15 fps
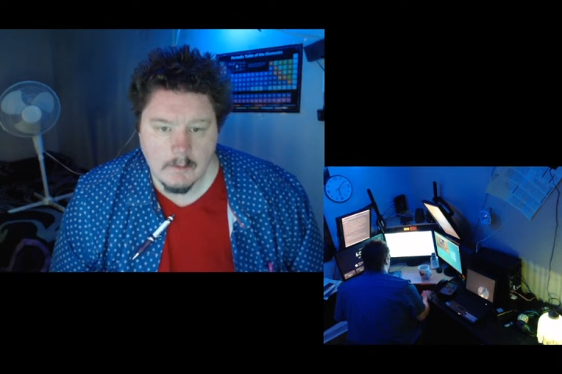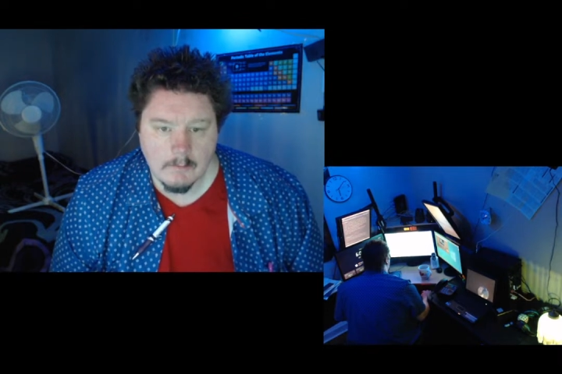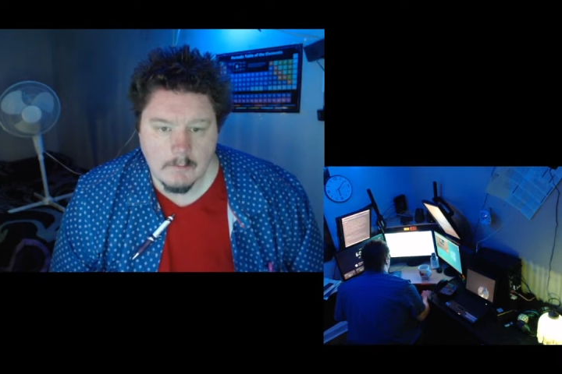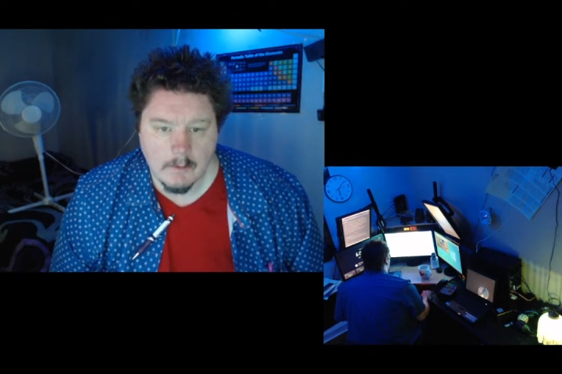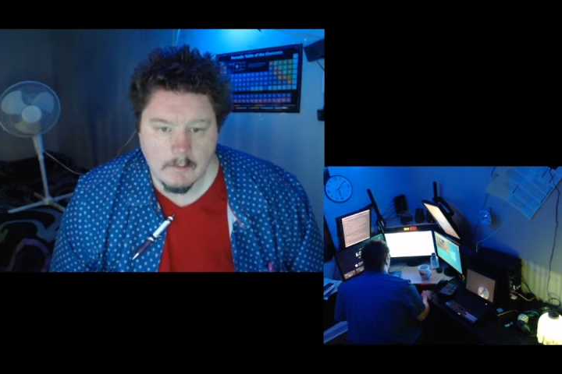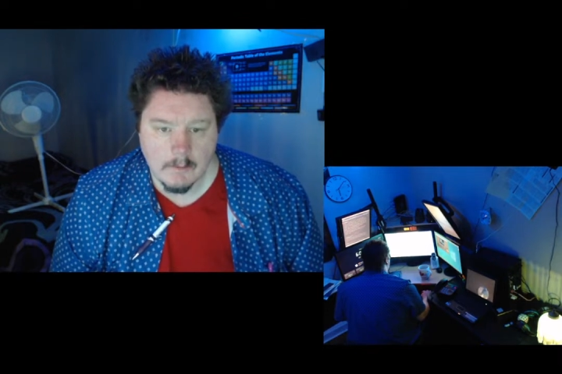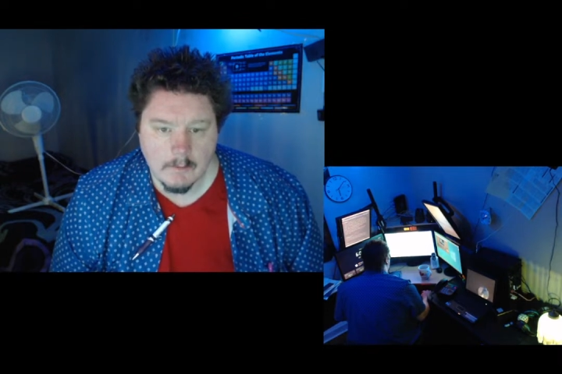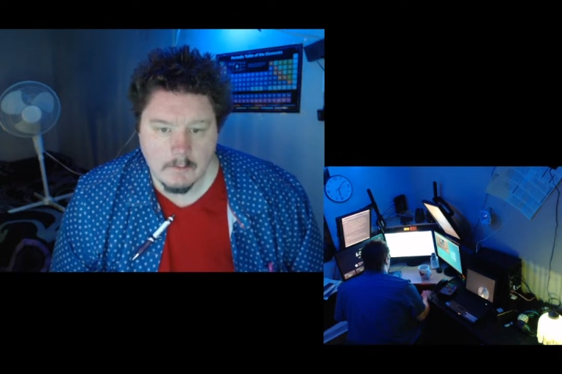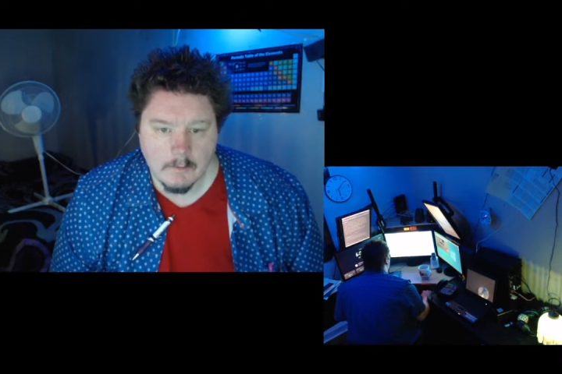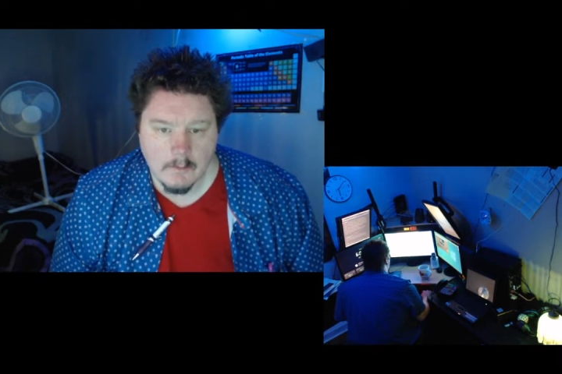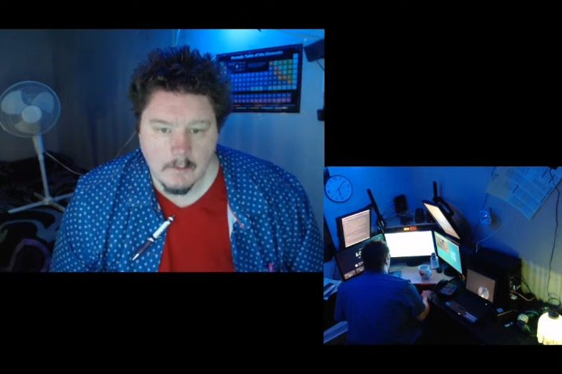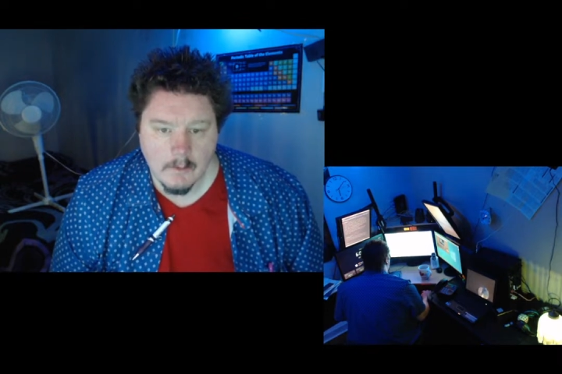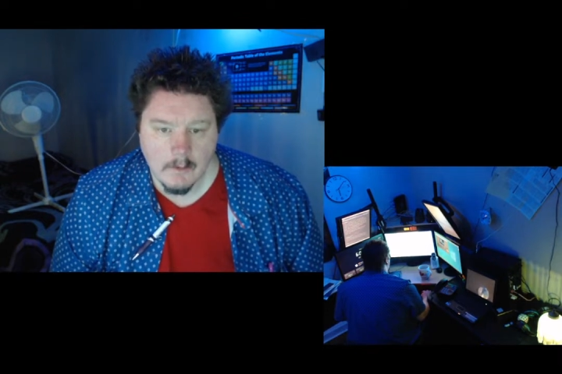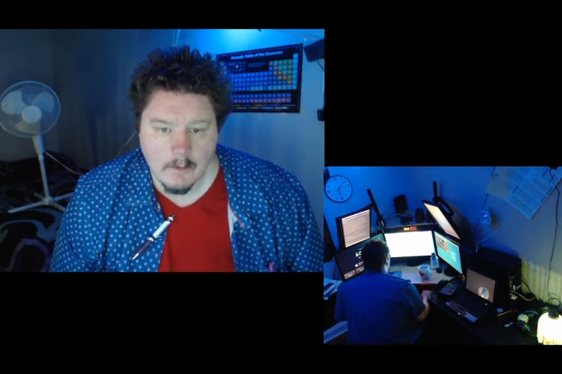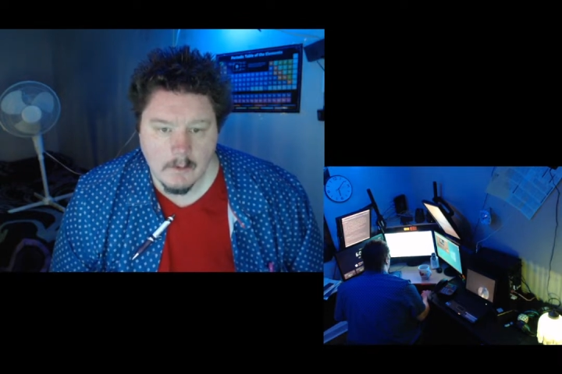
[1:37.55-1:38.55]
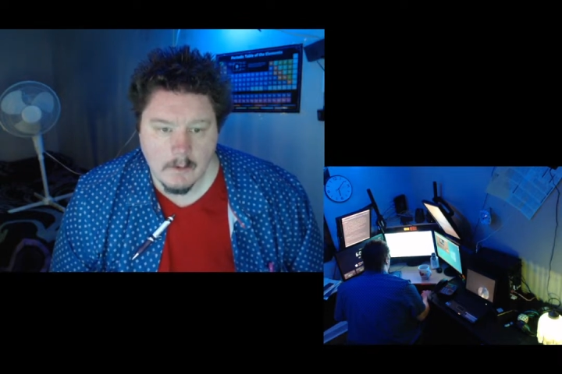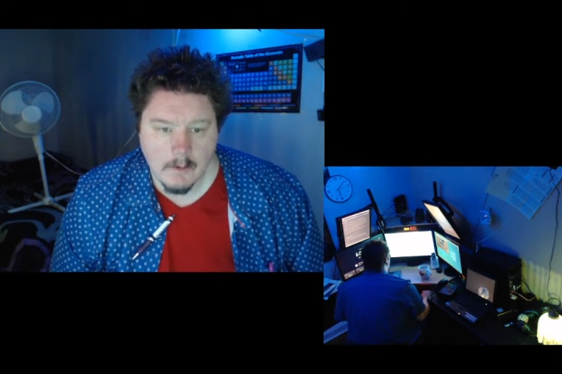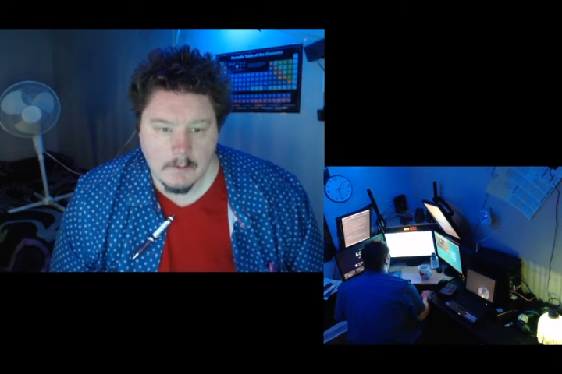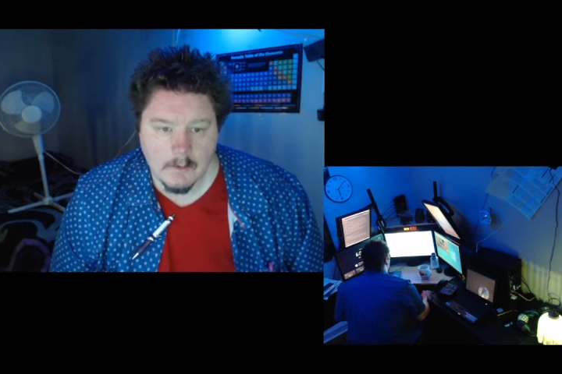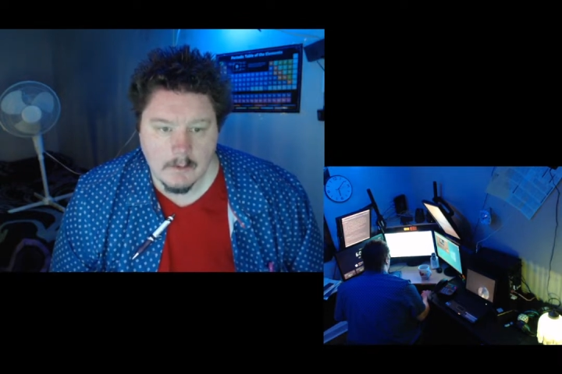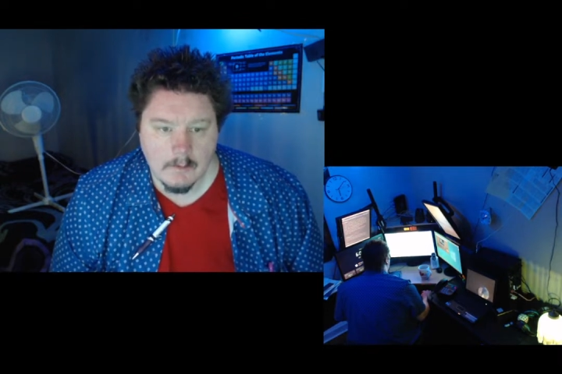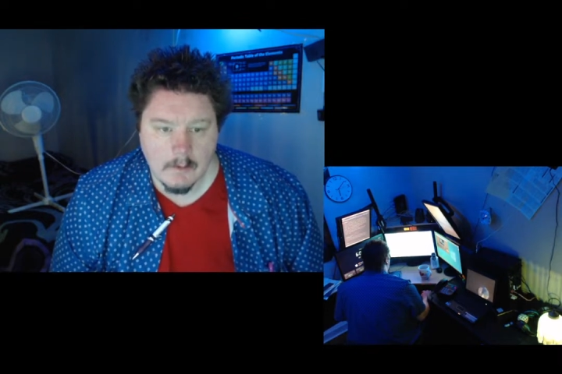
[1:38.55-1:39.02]
variants in
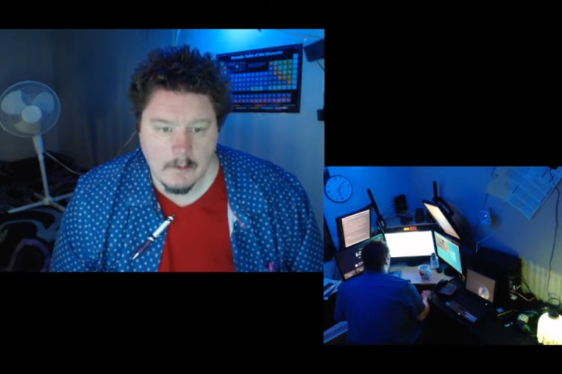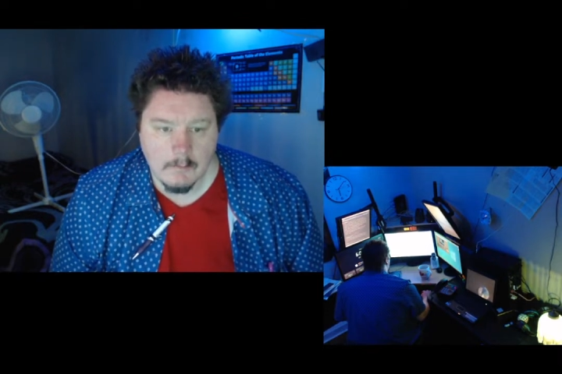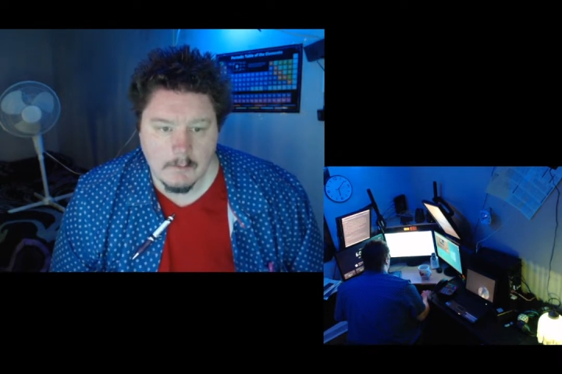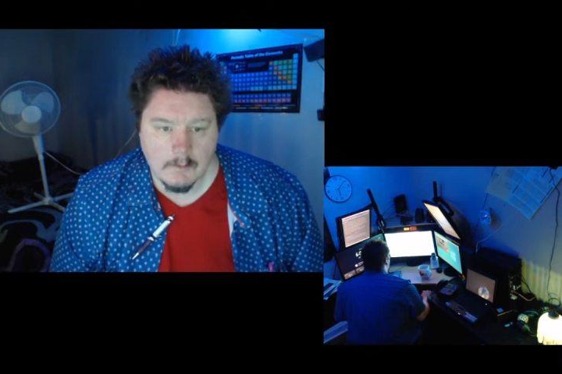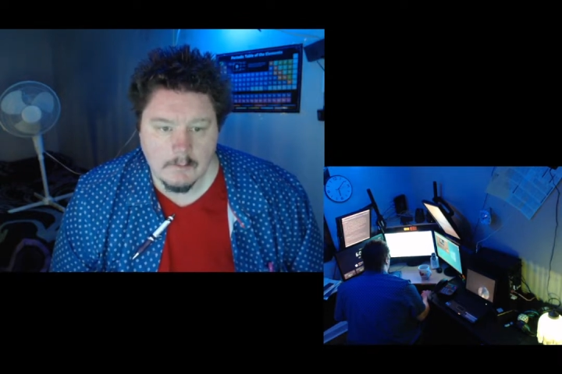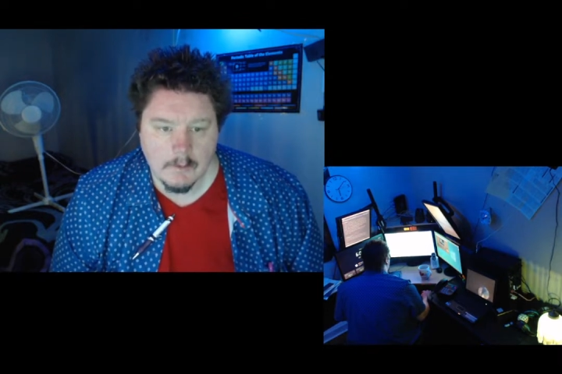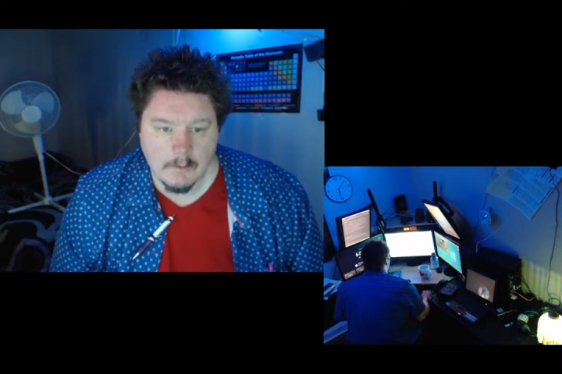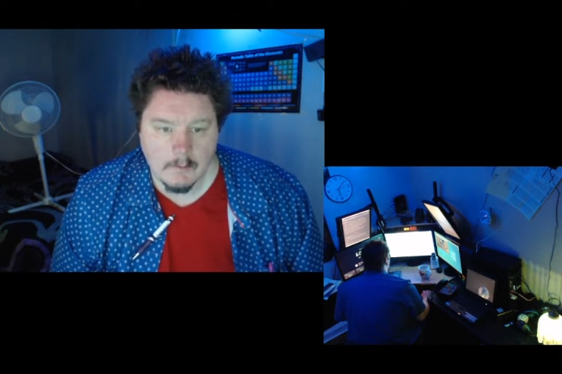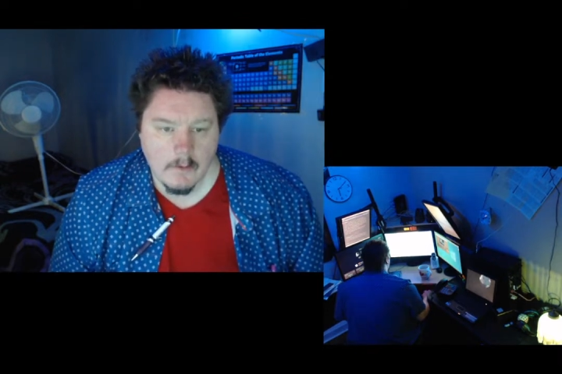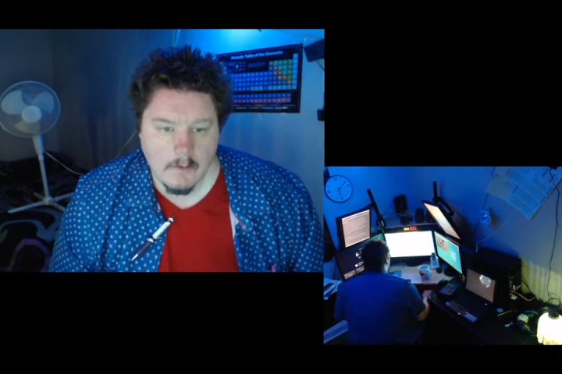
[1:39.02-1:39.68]
the human genome.